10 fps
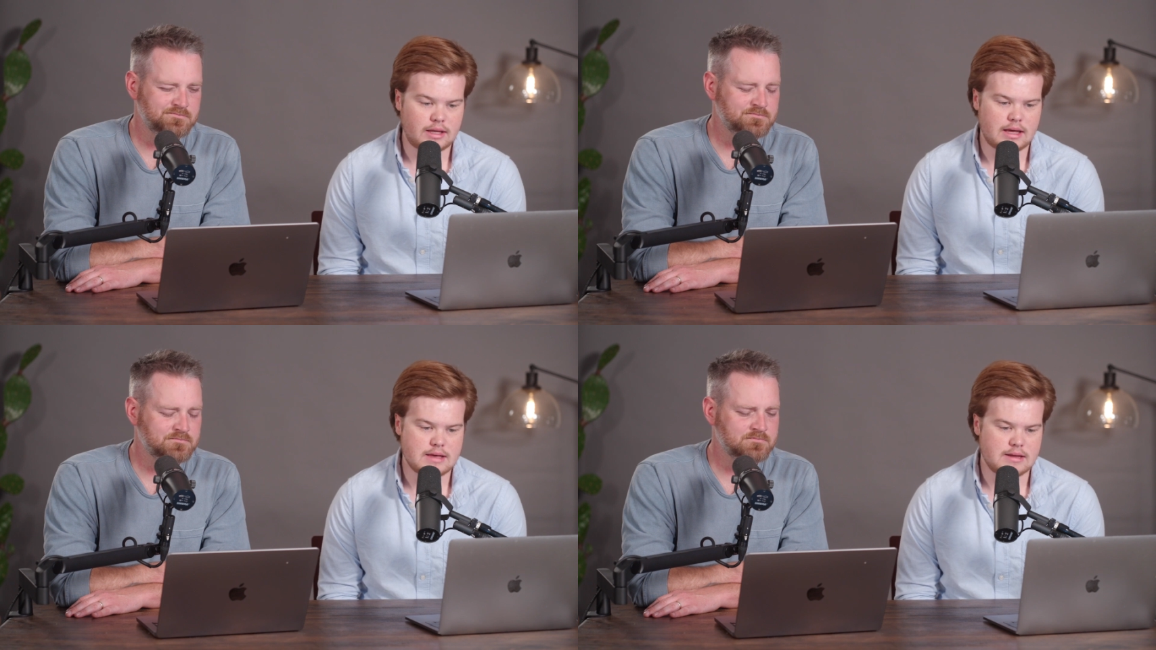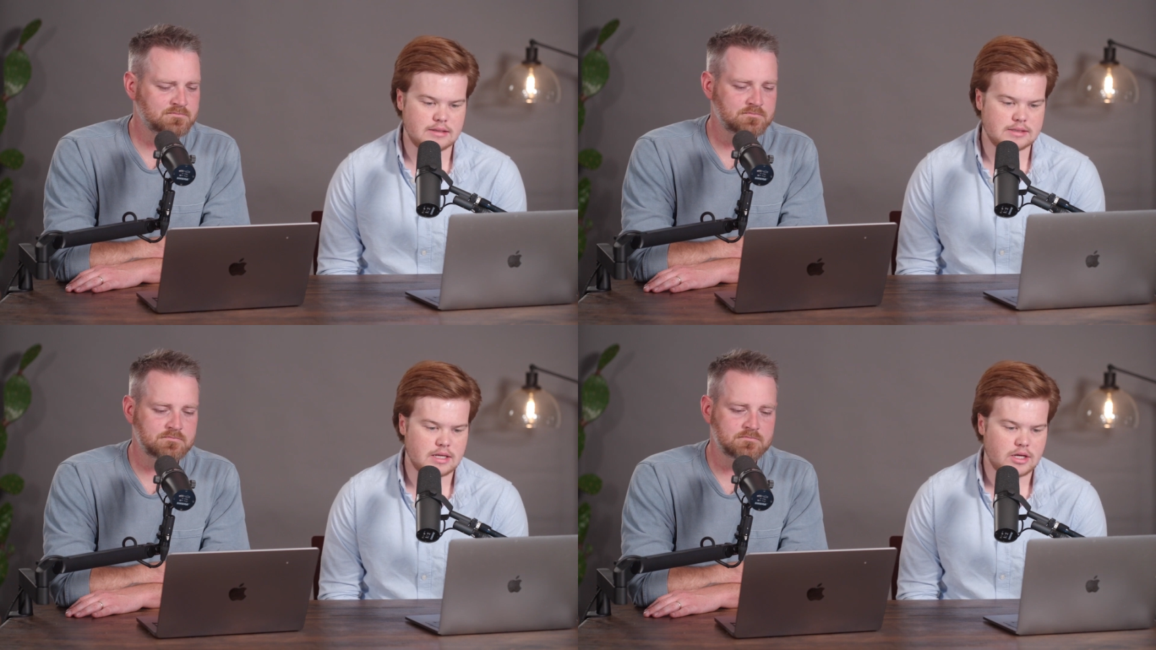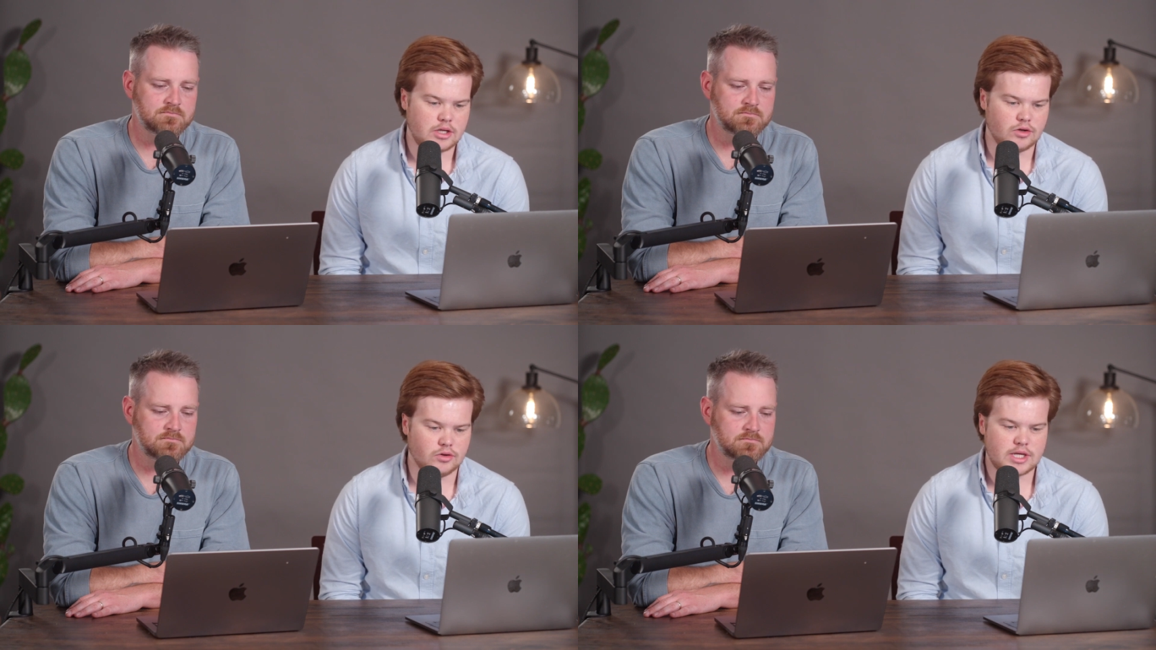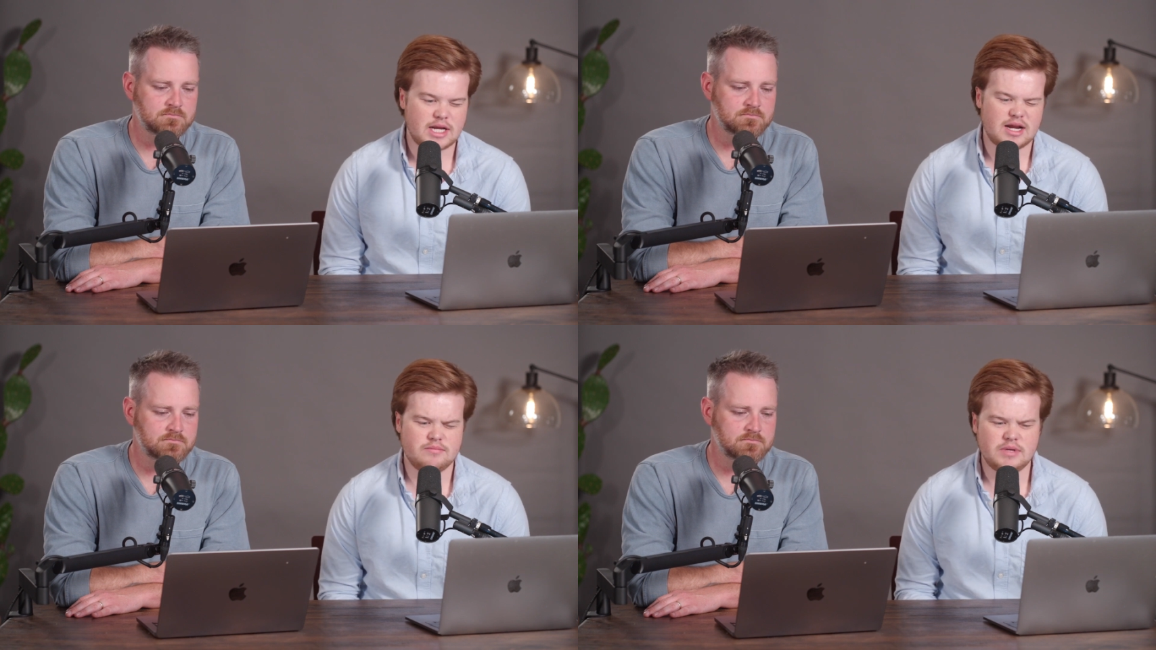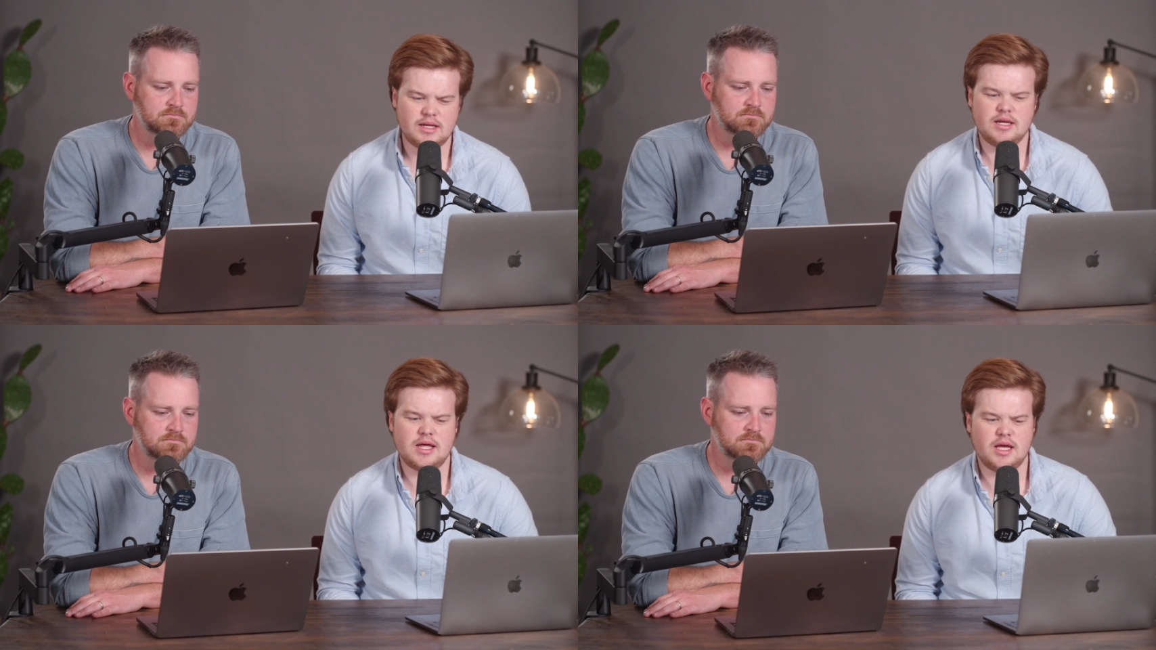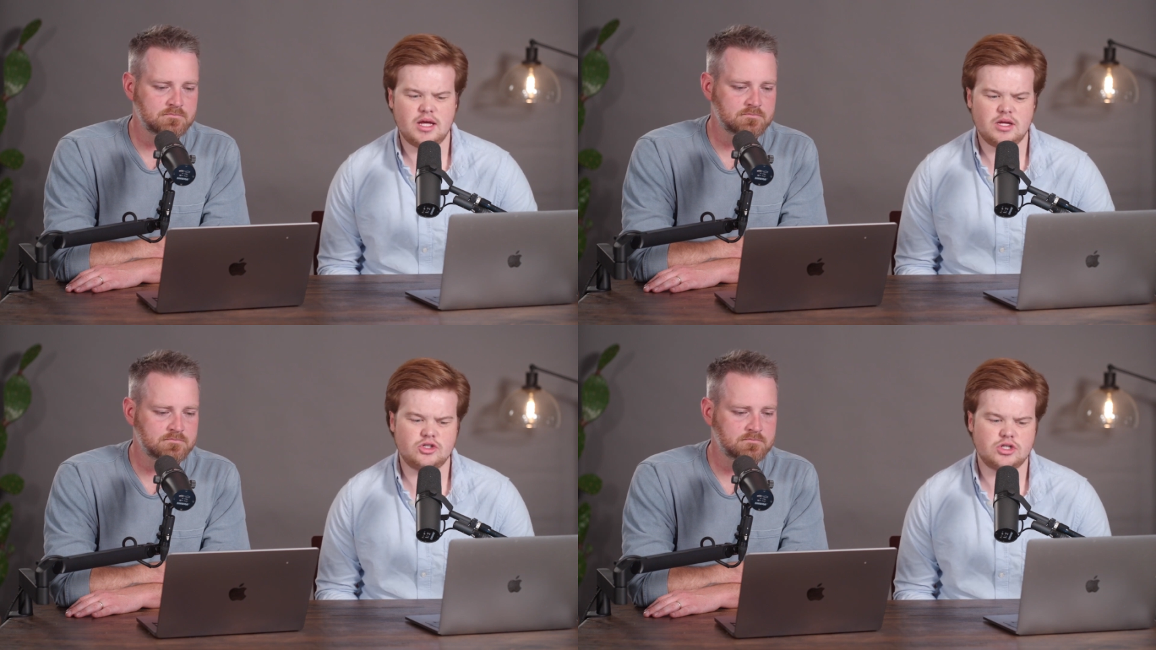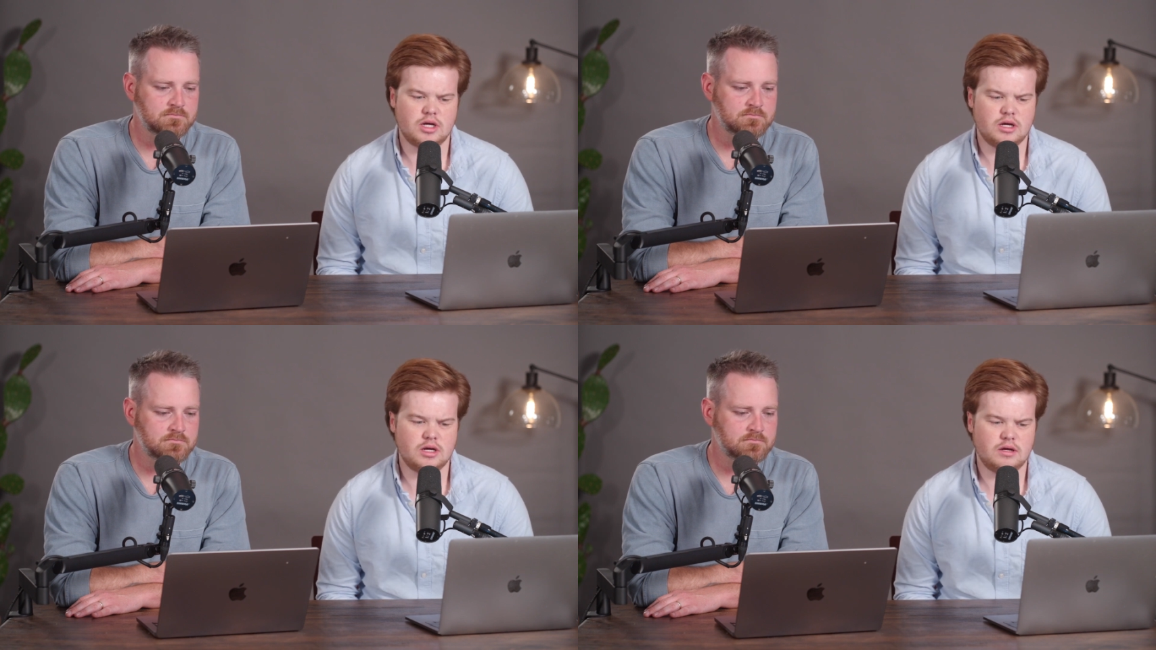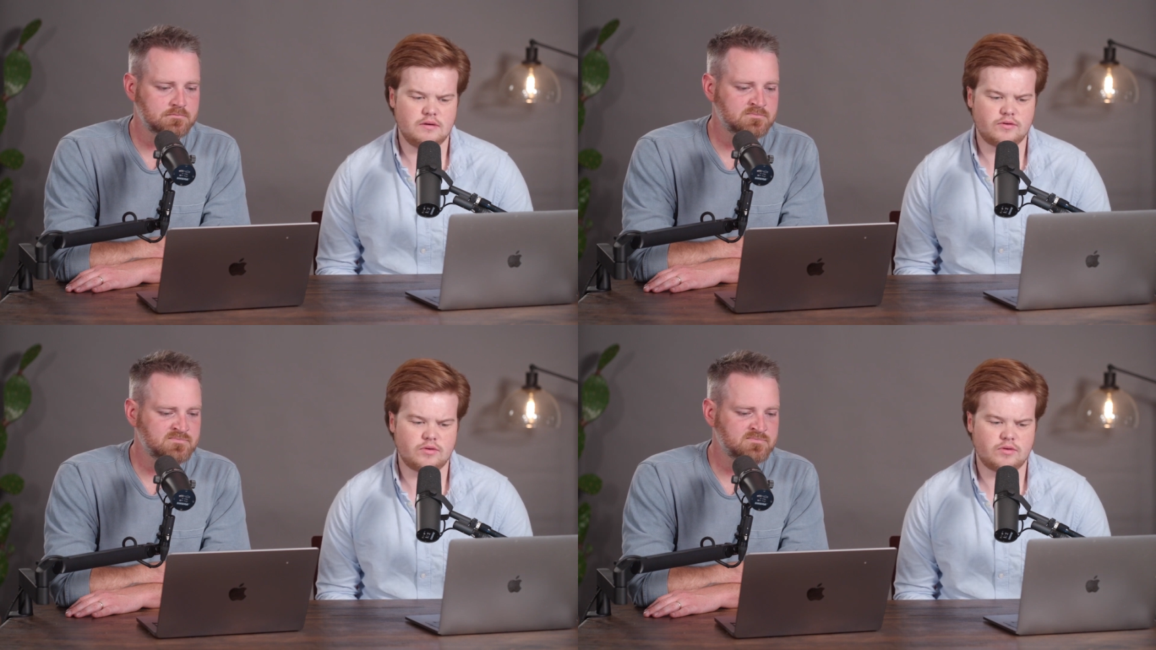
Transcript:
Speaker 1: and you're looking at a median age of